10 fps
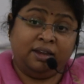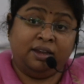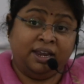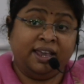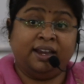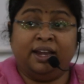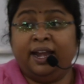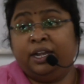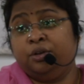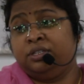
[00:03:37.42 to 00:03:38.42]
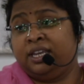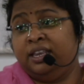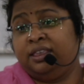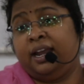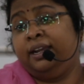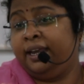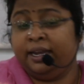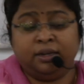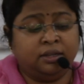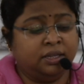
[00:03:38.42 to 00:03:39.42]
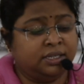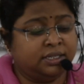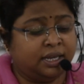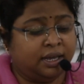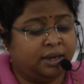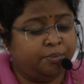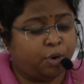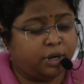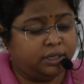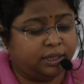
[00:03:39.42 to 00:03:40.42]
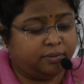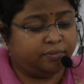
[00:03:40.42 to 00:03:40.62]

relatives, kith and kin. This is an important thing.